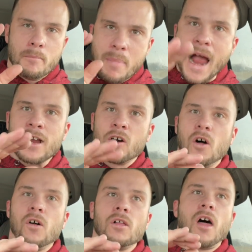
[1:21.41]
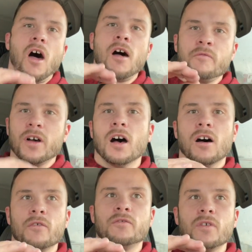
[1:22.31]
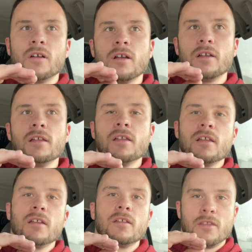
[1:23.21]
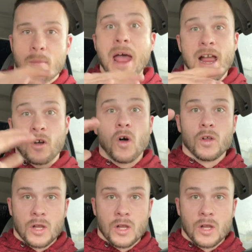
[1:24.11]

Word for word: backhaul off of the backhaul